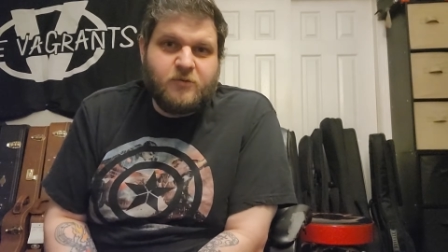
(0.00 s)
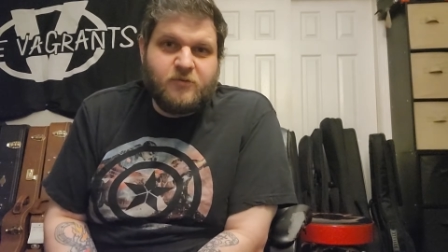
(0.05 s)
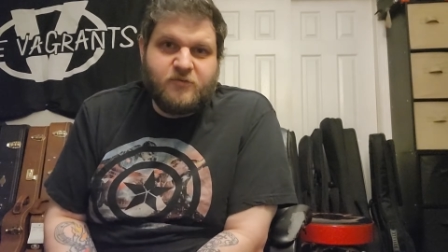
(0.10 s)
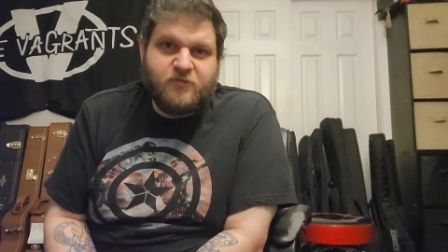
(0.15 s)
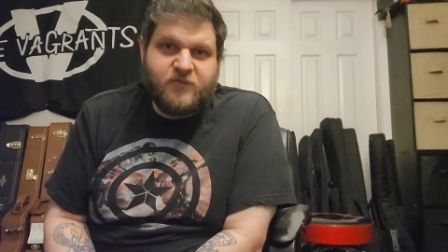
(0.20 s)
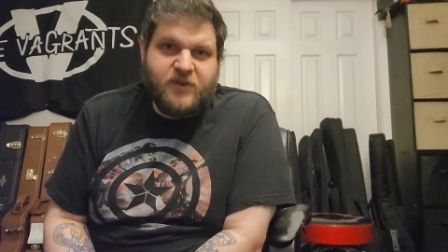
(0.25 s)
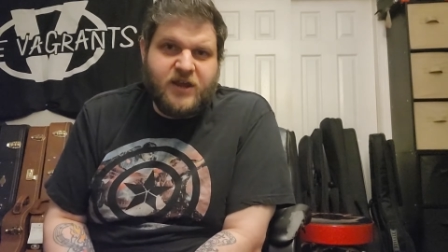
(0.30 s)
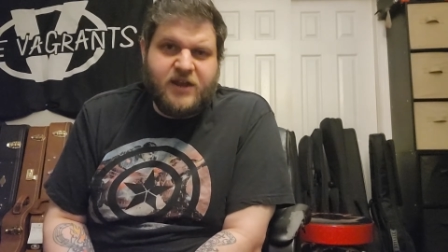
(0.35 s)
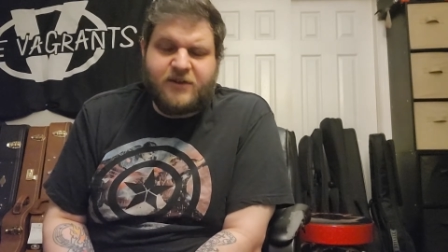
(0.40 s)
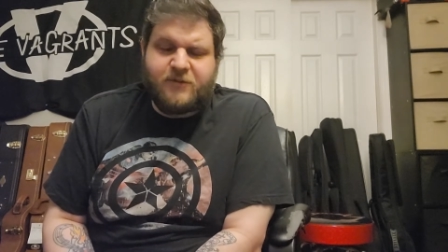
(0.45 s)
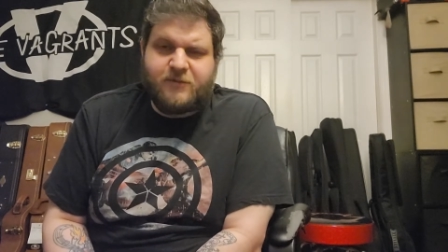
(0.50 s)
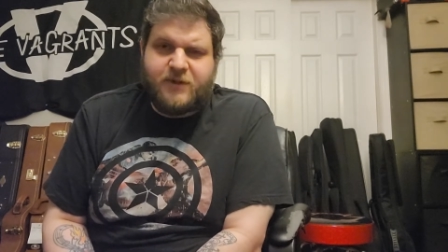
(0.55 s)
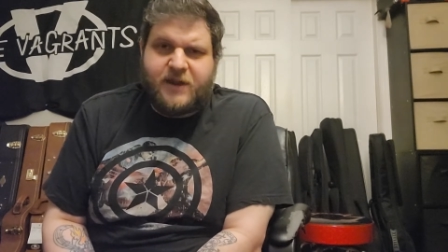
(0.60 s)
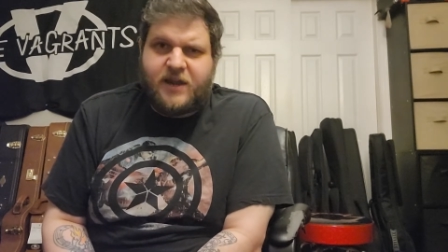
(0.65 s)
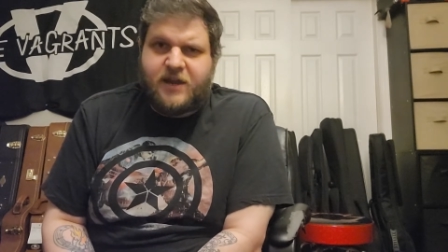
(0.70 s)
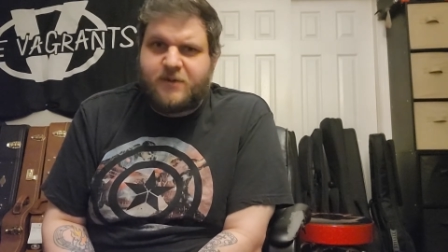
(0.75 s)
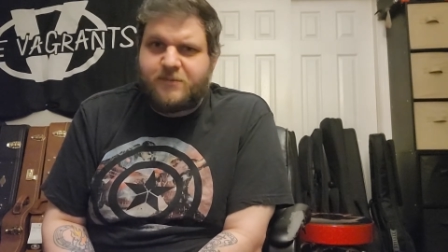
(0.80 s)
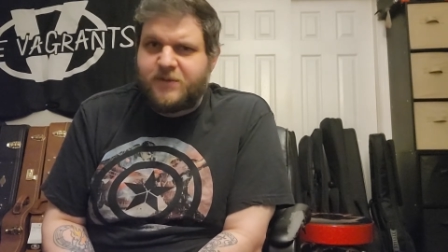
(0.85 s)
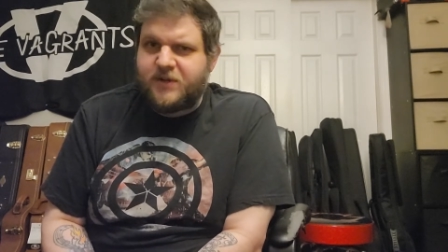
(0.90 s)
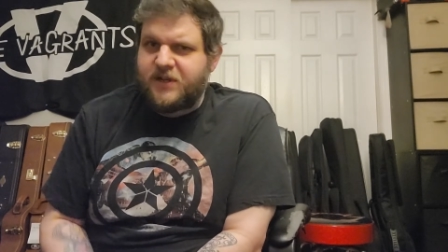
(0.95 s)
very
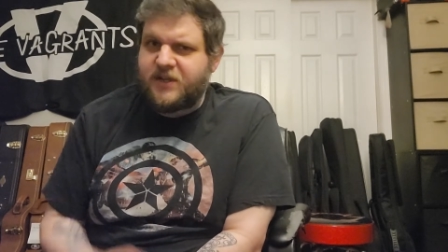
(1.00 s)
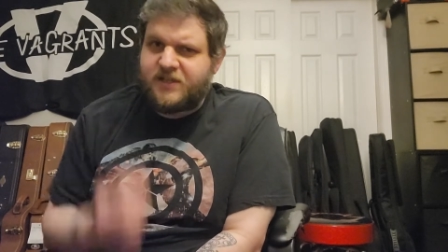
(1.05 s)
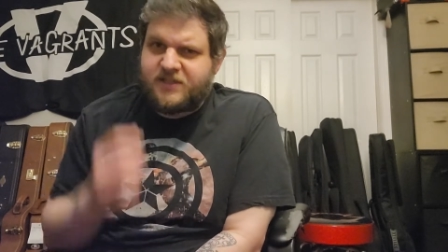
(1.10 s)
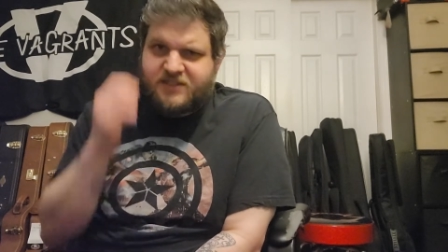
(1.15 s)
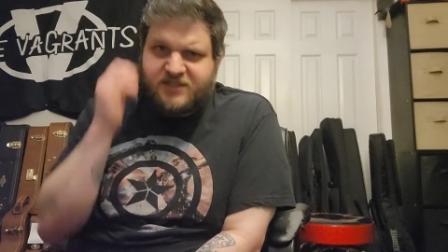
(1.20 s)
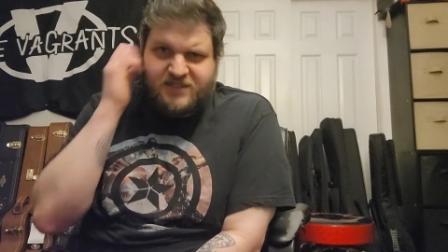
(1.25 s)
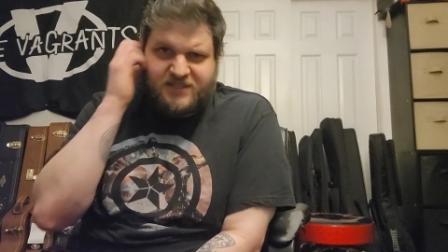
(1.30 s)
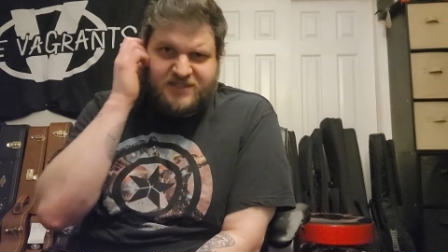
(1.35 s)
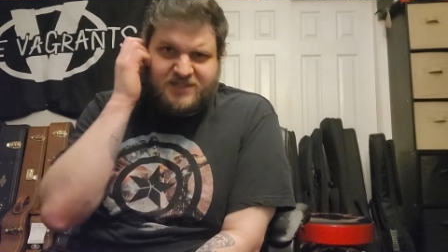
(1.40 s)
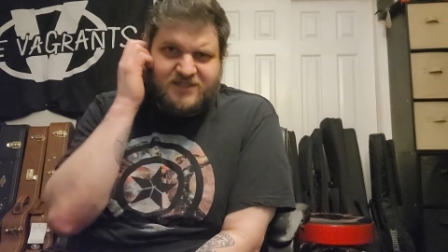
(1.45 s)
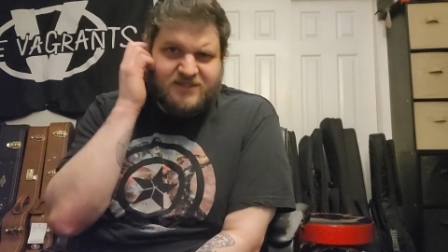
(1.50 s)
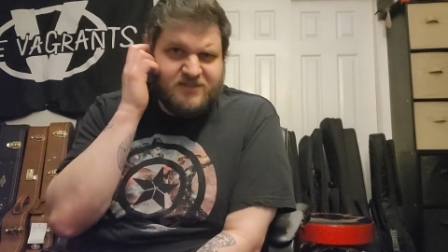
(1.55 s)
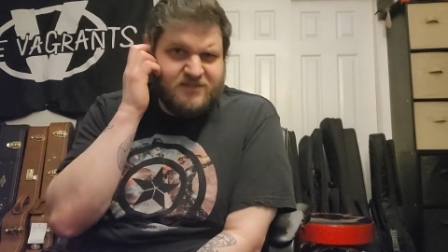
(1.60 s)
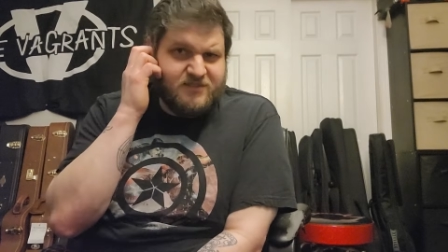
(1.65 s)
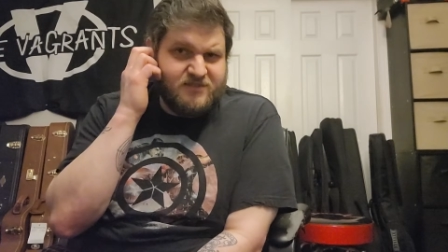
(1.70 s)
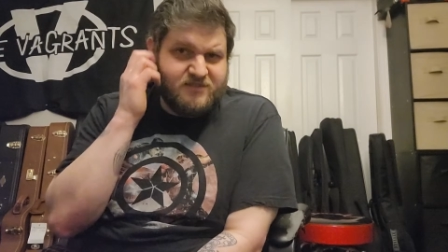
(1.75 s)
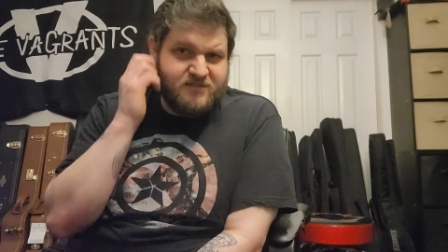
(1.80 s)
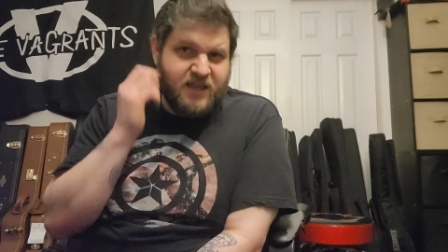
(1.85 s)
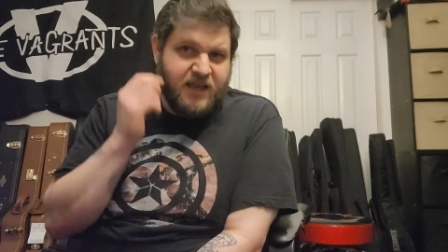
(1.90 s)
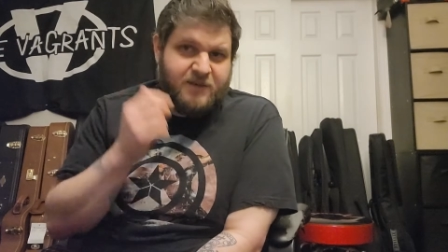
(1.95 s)
rare, but it's it's
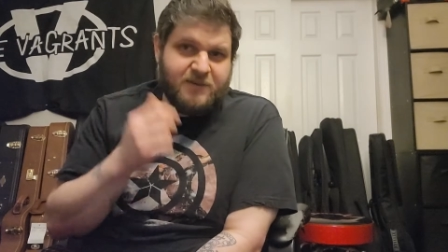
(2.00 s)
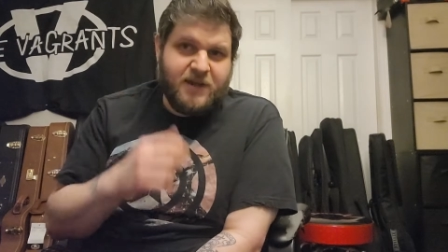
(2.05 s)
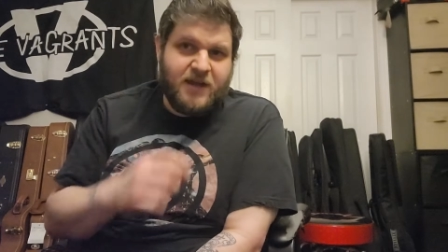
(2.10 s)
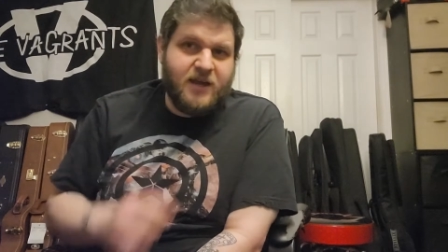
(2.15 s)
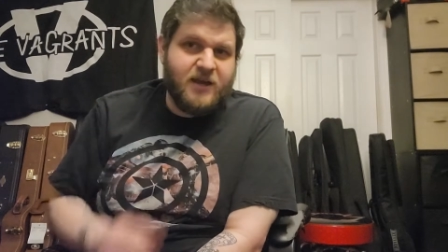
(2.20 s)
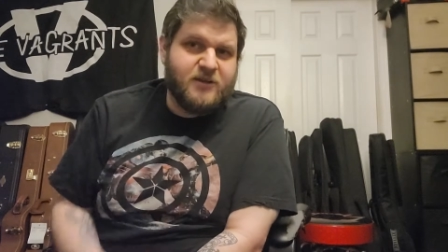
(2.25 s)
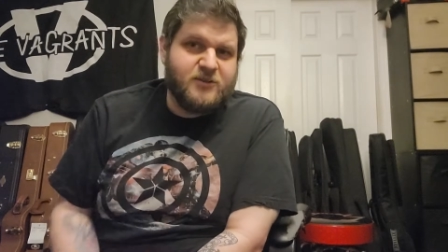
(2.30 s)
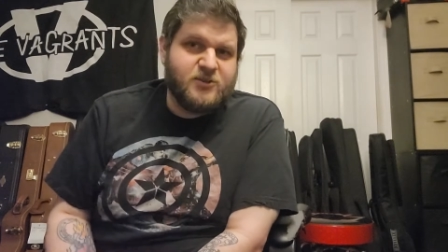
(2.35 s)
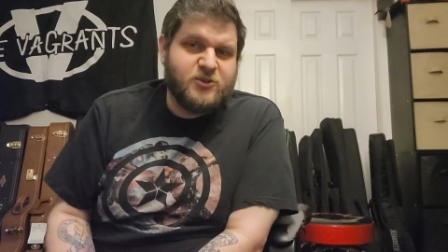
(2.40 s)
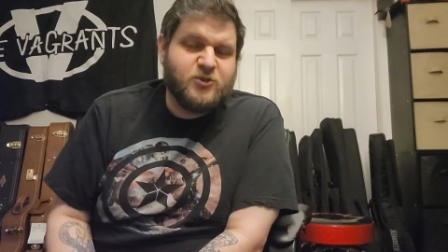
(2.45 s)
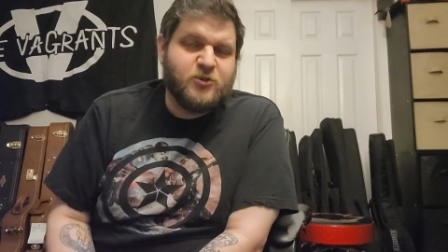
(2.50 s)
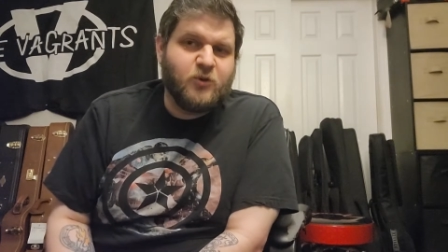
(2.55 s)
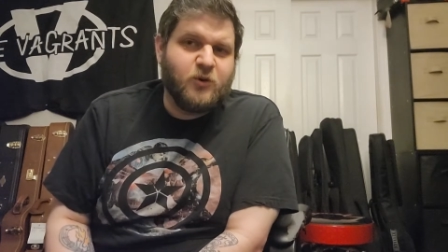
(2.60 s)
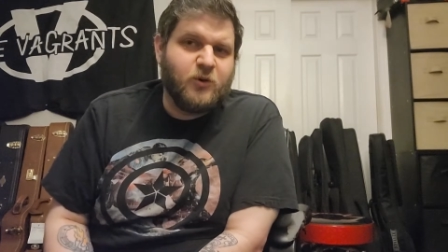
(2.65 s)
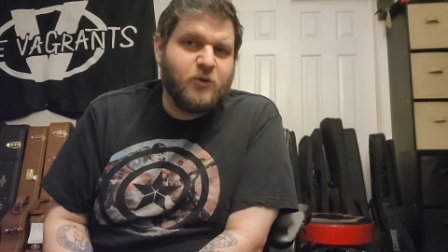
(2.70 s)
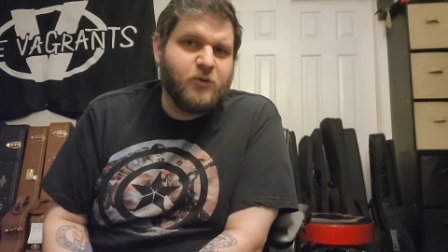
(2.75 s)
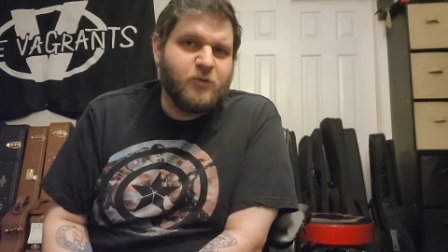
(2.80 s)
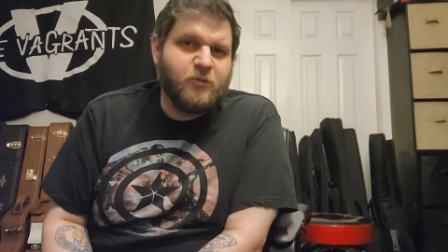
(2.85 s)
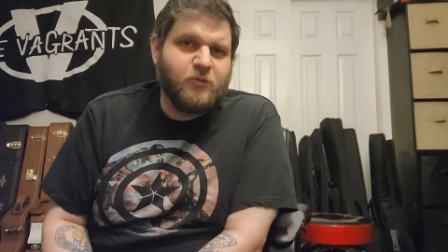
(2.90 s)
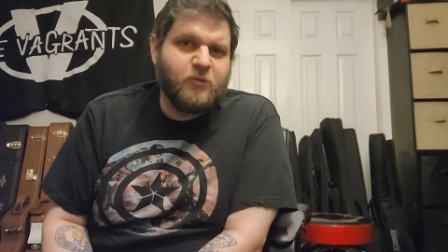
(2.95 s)
I'm not
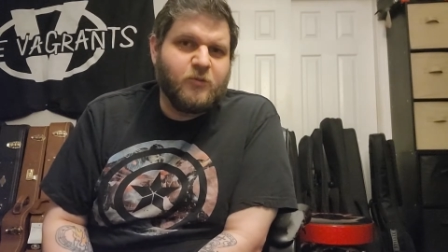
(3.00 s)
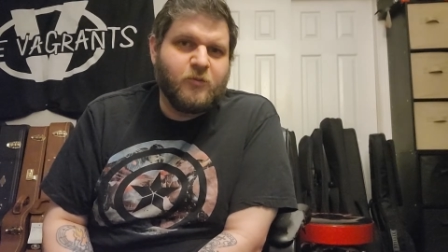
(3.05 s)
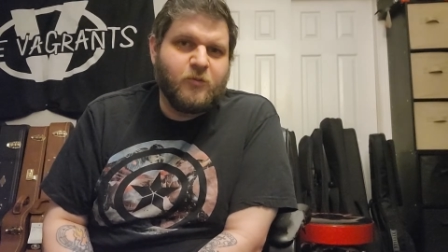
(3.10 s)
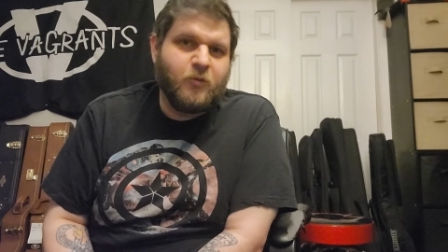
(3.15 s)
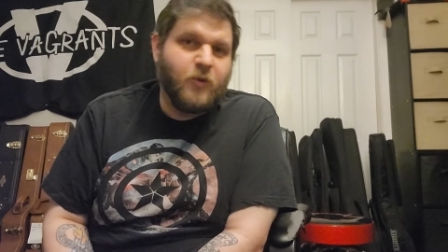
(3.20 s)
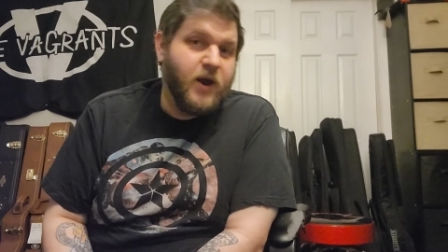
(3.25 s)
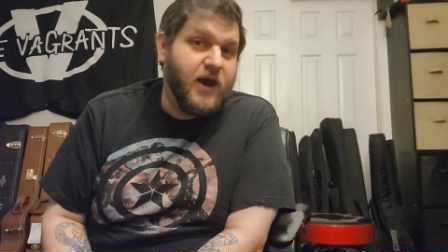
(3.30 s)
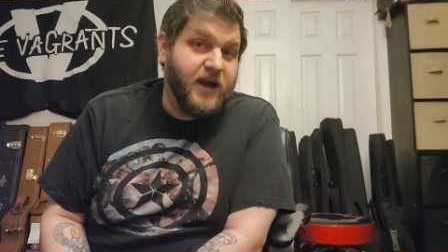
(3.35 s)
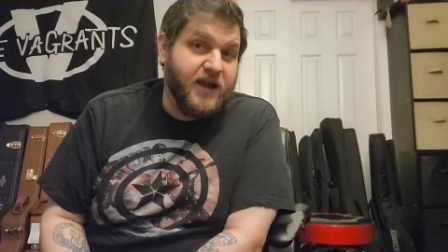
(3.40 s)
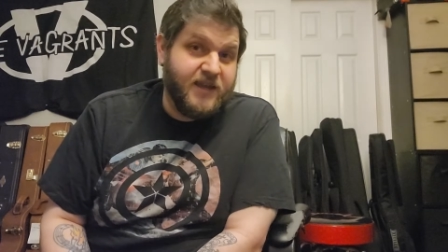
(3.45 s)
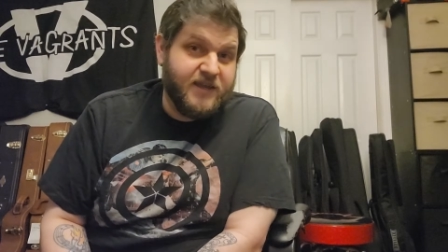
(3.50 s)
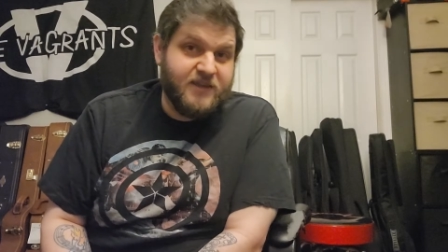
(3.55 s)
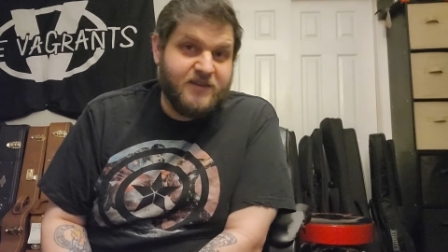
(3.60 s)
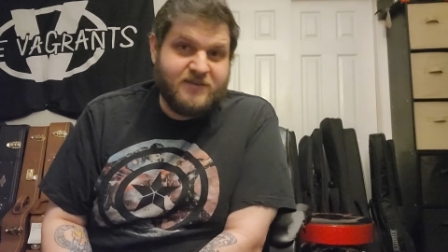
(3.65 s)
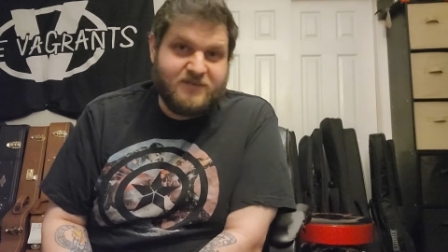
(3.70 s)
sure why.